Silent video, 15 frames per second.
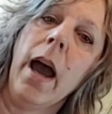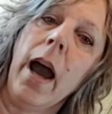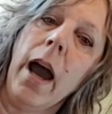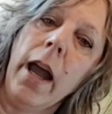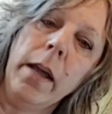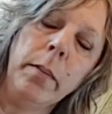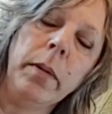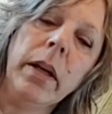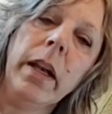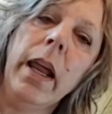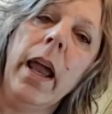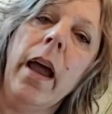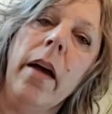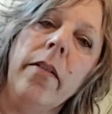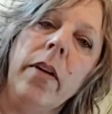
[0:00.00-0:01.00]
I'm going to
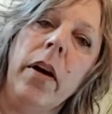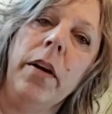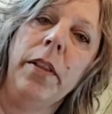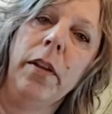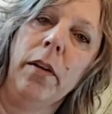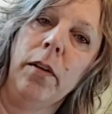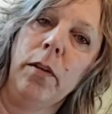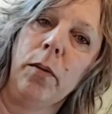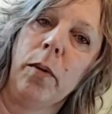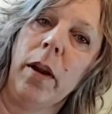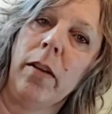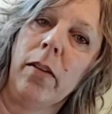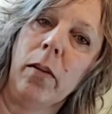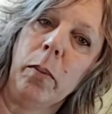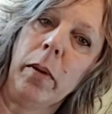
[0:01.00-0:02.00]
have all those
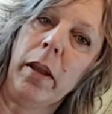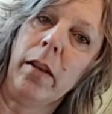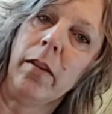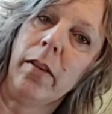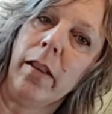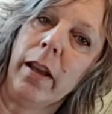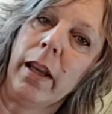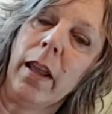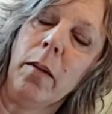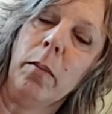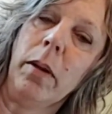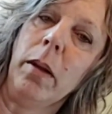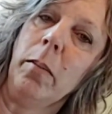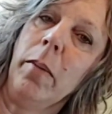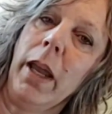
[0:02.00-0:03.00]
recipes that can
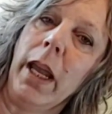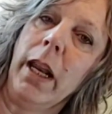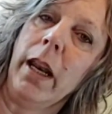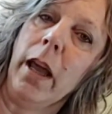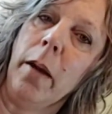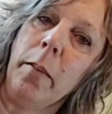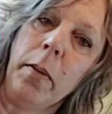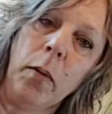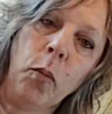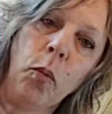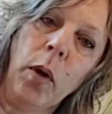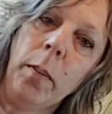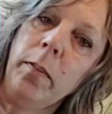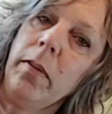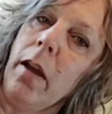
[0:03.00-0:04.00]
be made up and
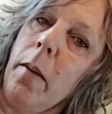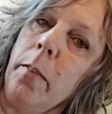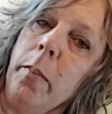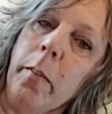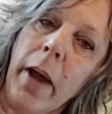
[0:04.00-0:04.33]
whipped up.